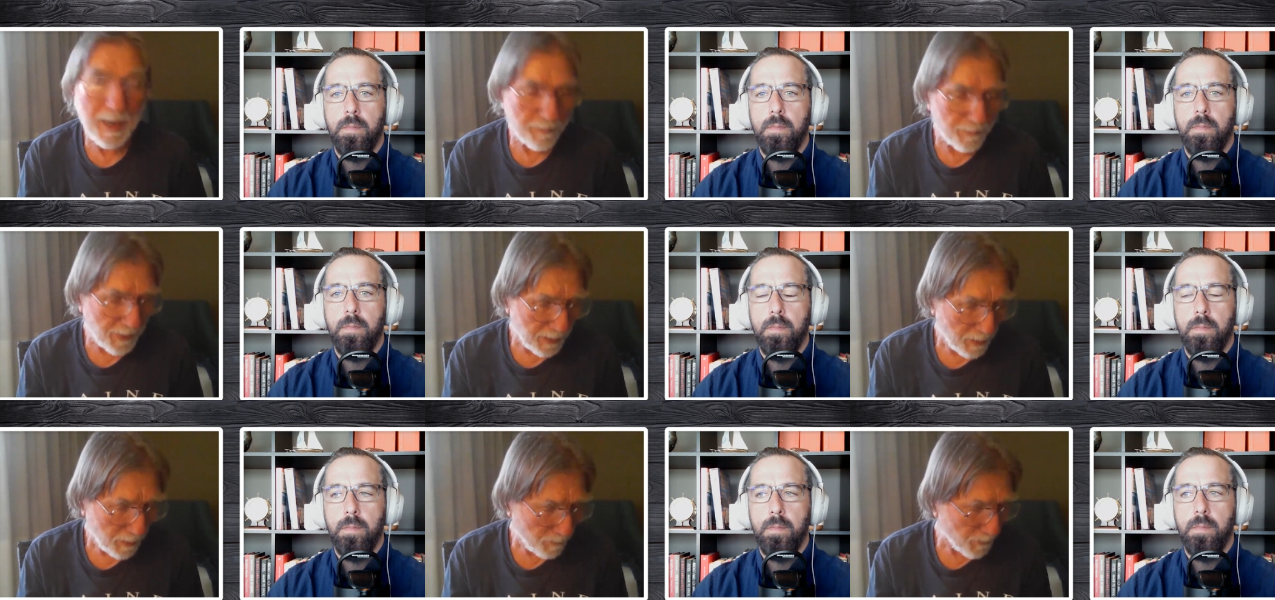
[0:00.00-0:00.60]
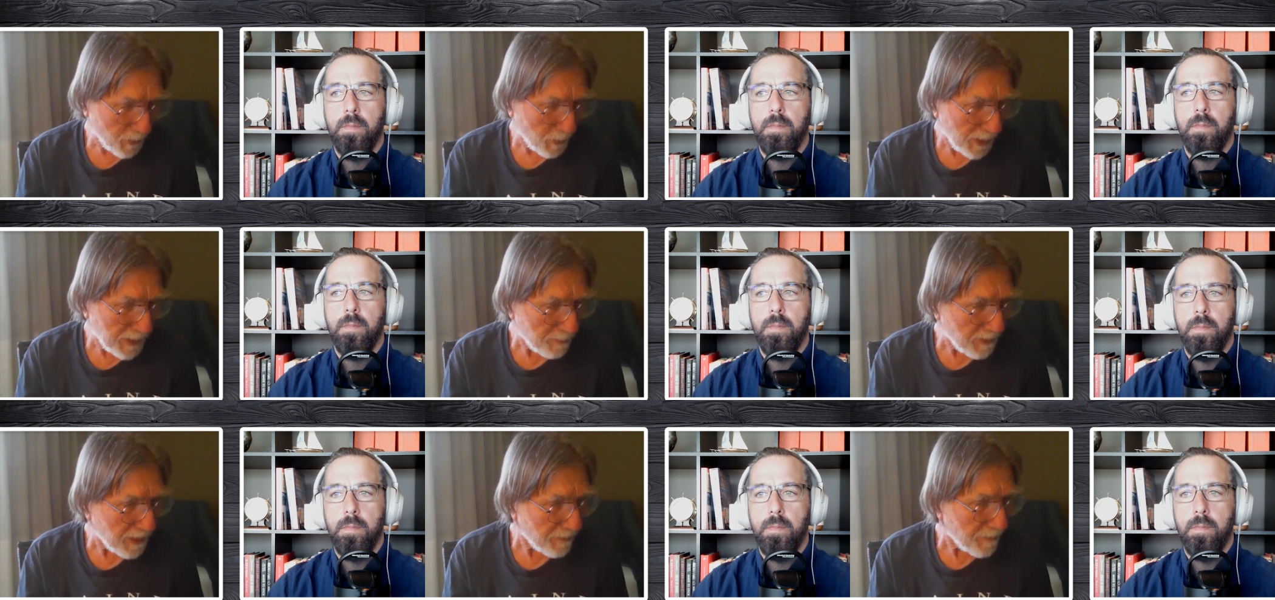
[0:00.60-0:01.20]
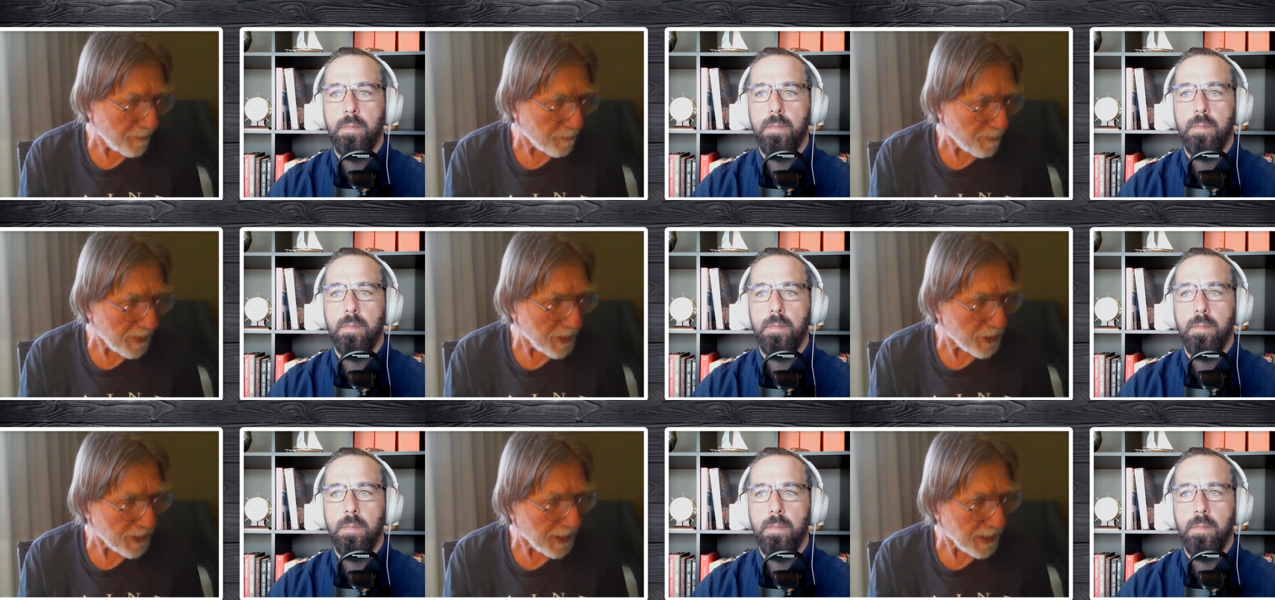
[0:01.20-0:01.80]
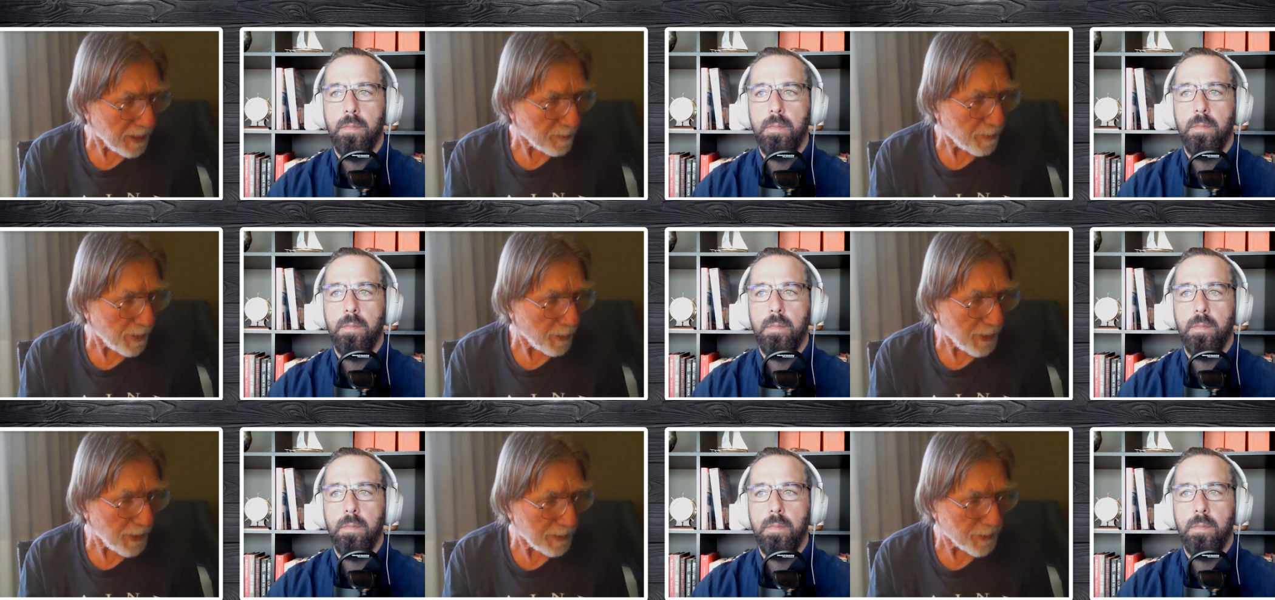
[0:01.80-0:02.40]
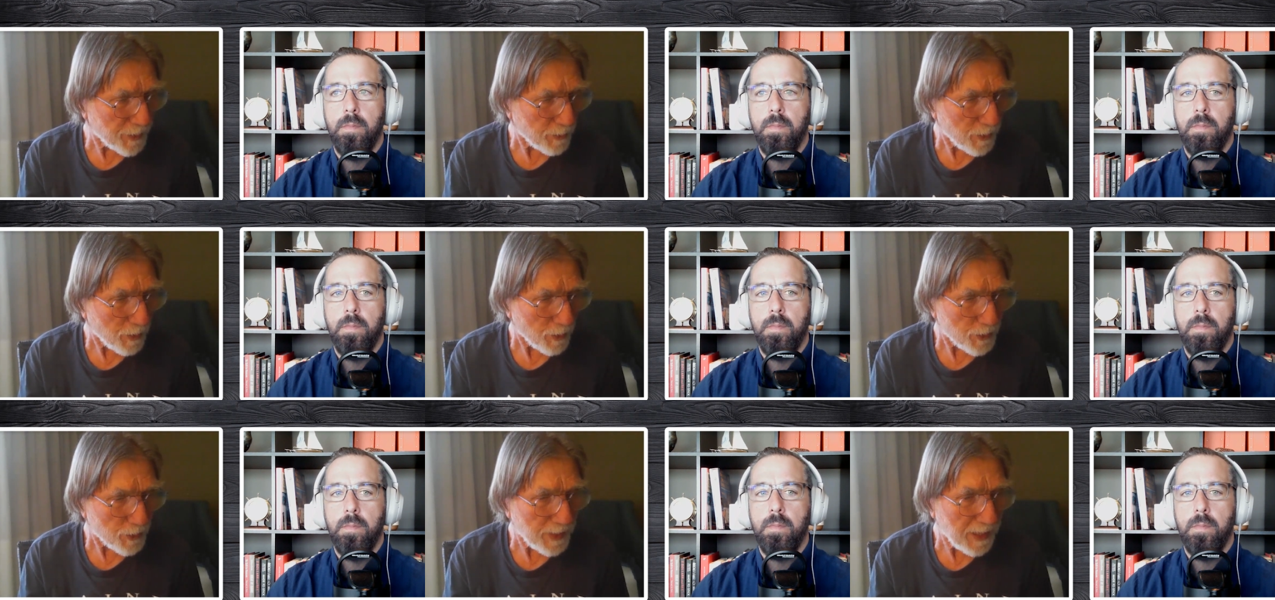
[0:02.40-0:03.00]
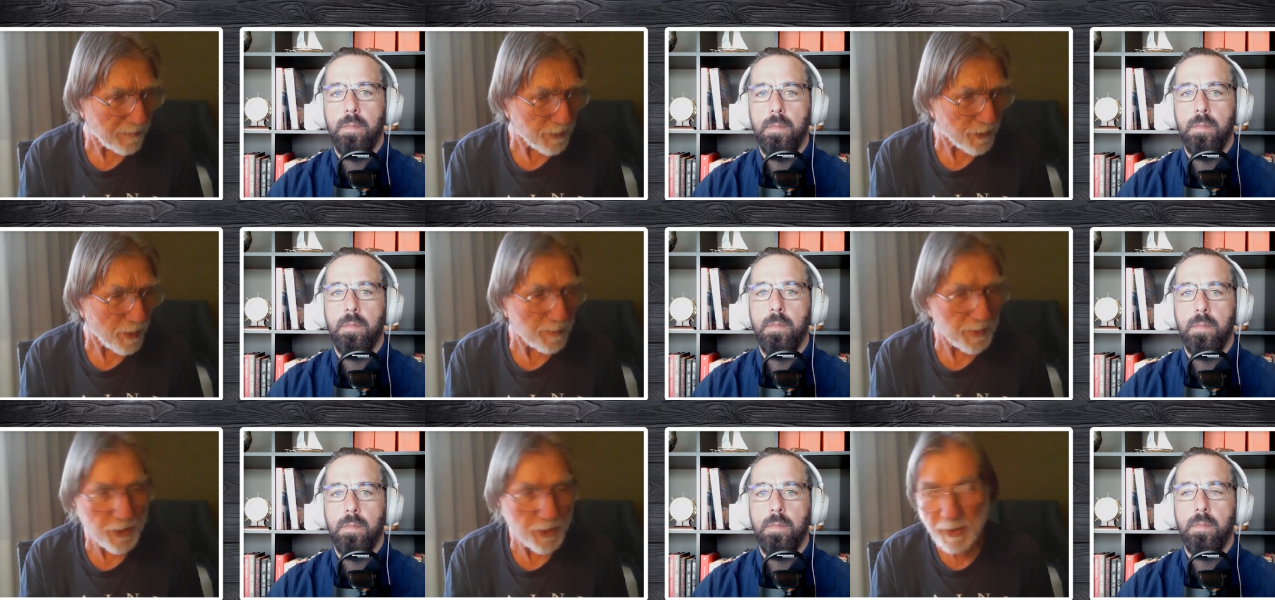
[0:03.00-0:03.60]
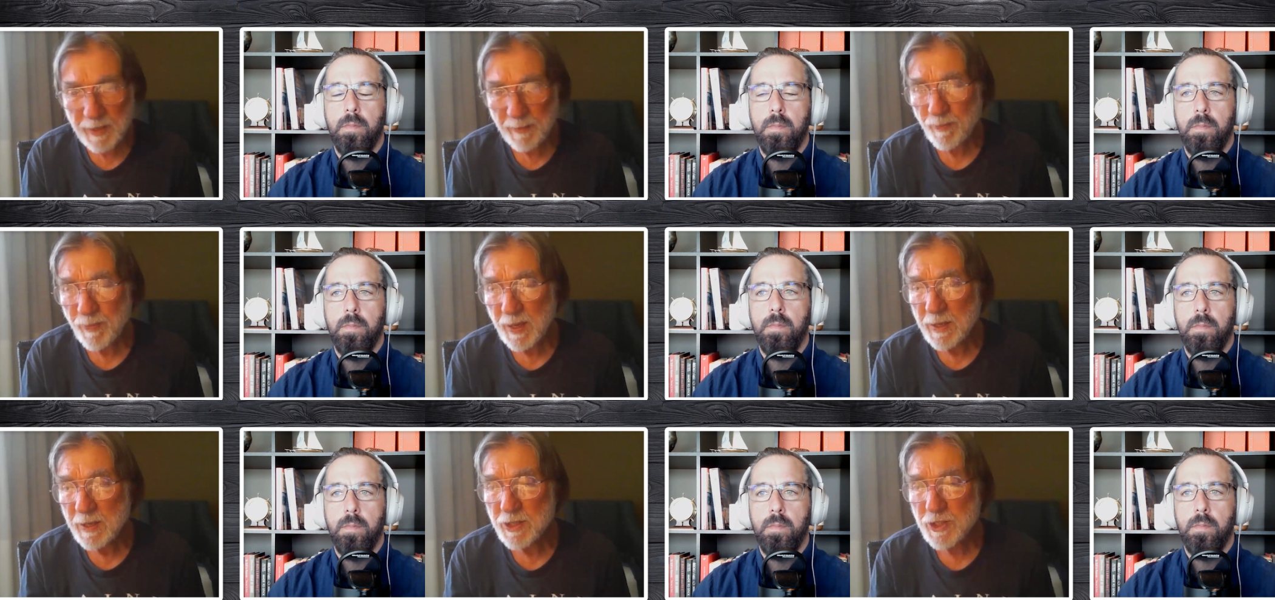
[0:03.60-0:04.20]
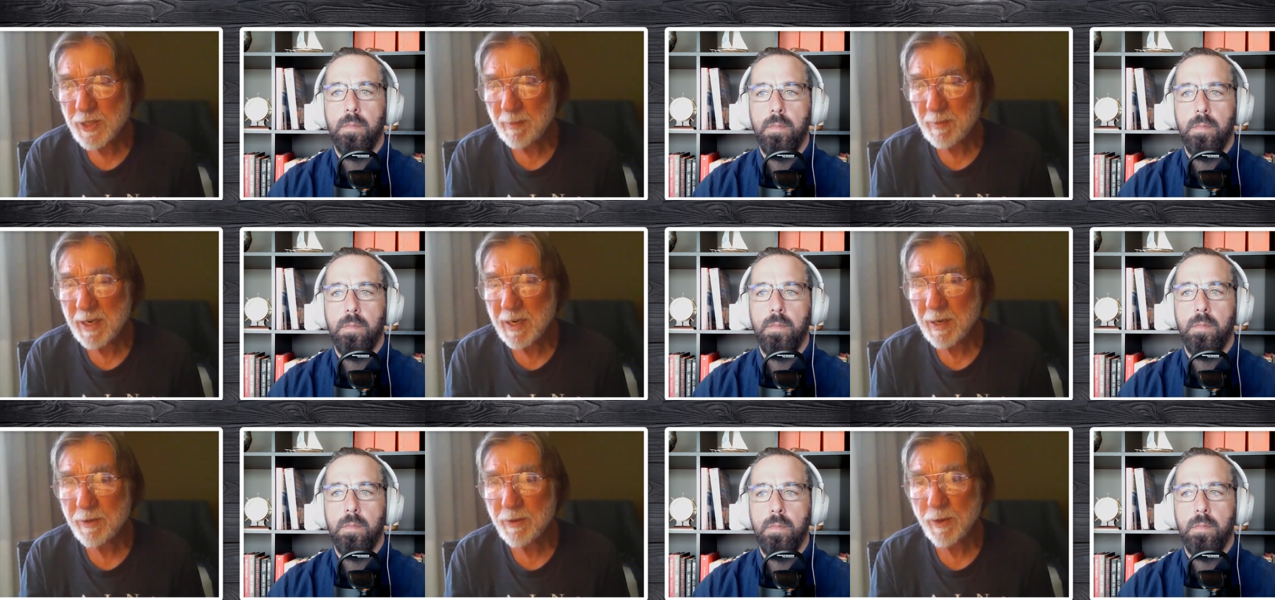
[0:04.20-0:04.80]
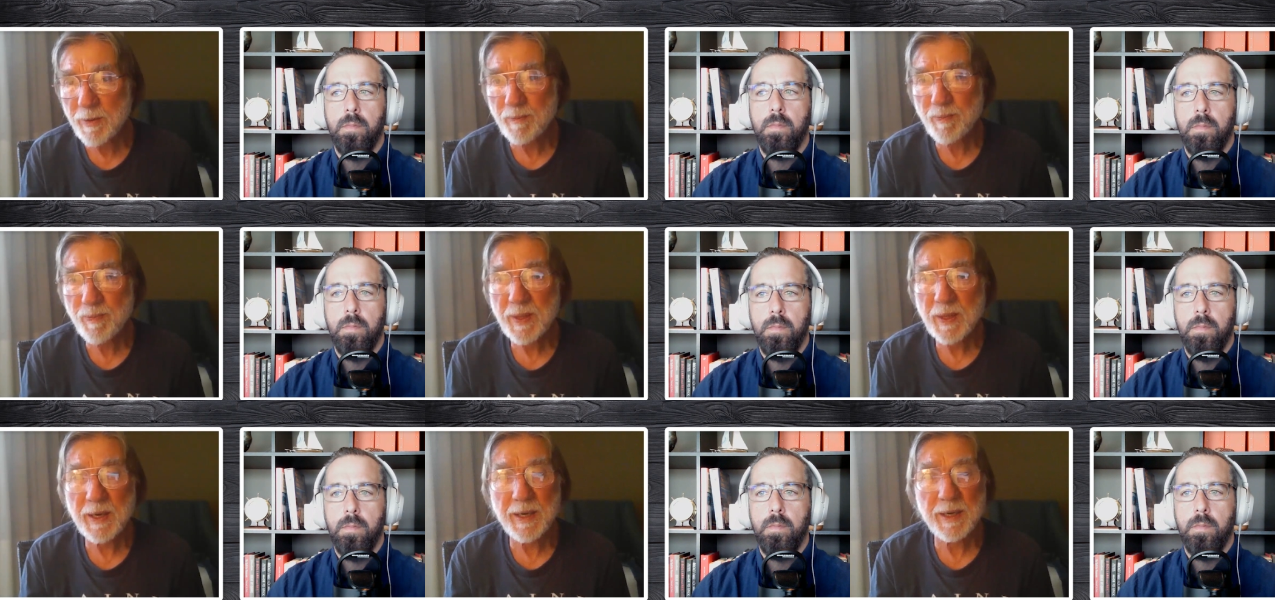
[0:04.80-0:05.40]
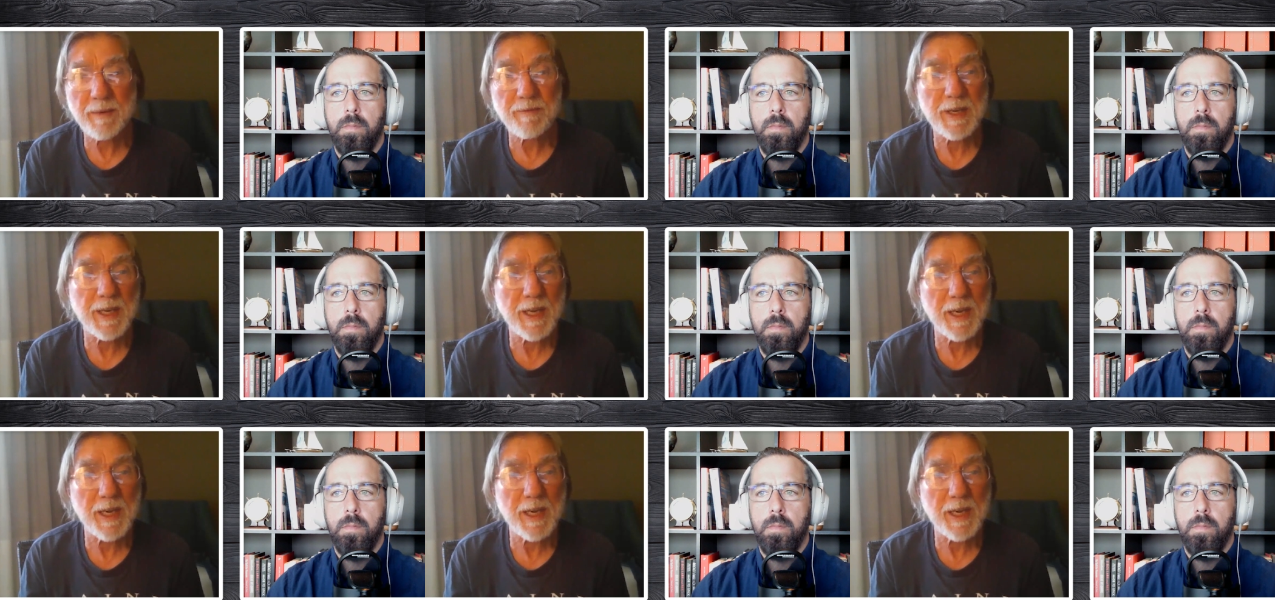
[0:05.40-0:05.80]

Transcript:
Speaker 1: we have quite a bit of information in our boat how-to course. We have a troubleshooting seminar on a